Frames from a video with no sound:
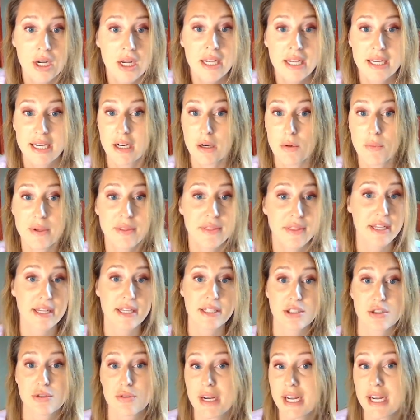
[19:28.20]
care? We think
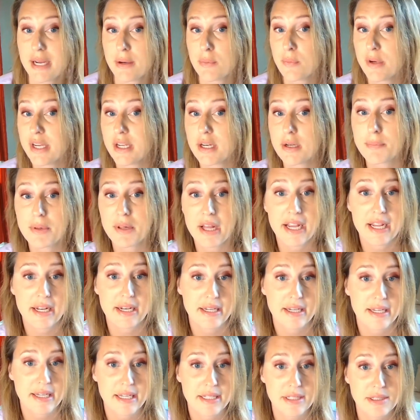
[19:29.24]
it's great and we could apply it
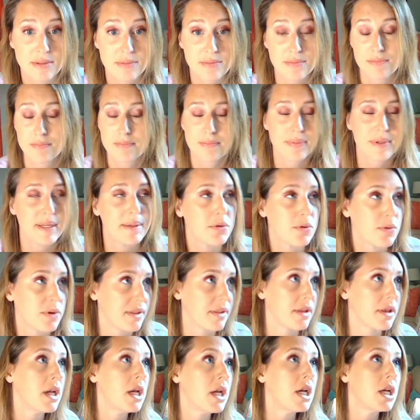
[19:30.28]
to people
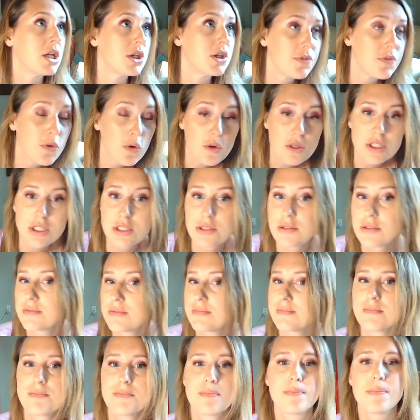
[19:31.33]
with divorced
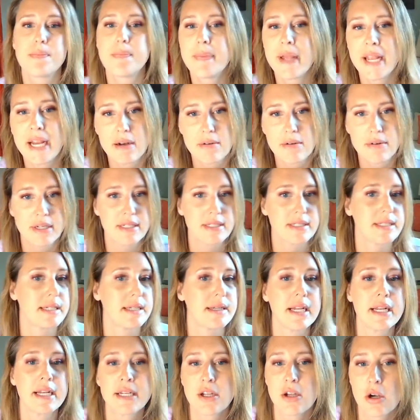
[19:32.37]
parents
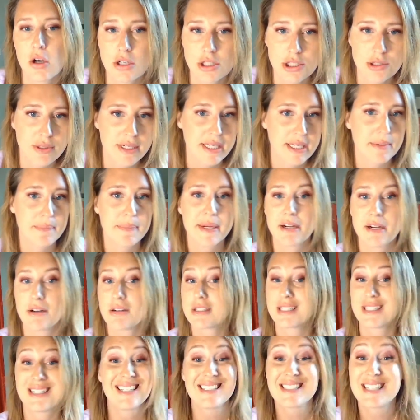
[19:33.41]
and incarcerated
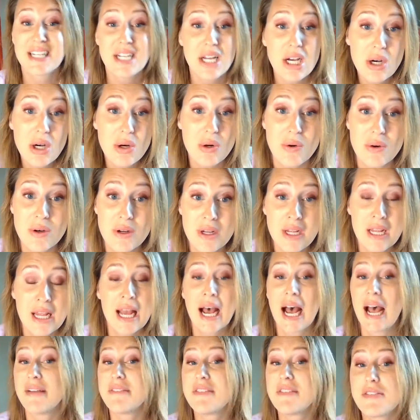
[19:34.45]
parents. And I say, no,
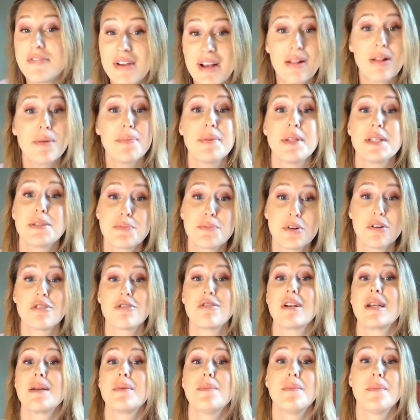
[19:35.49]
I've developed this
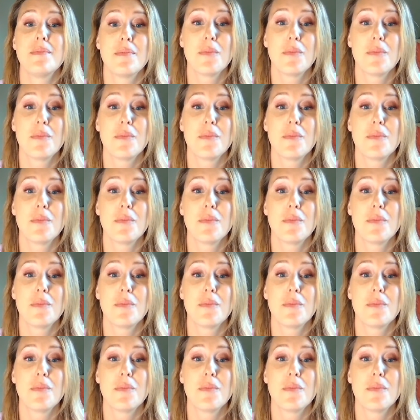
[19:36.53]
program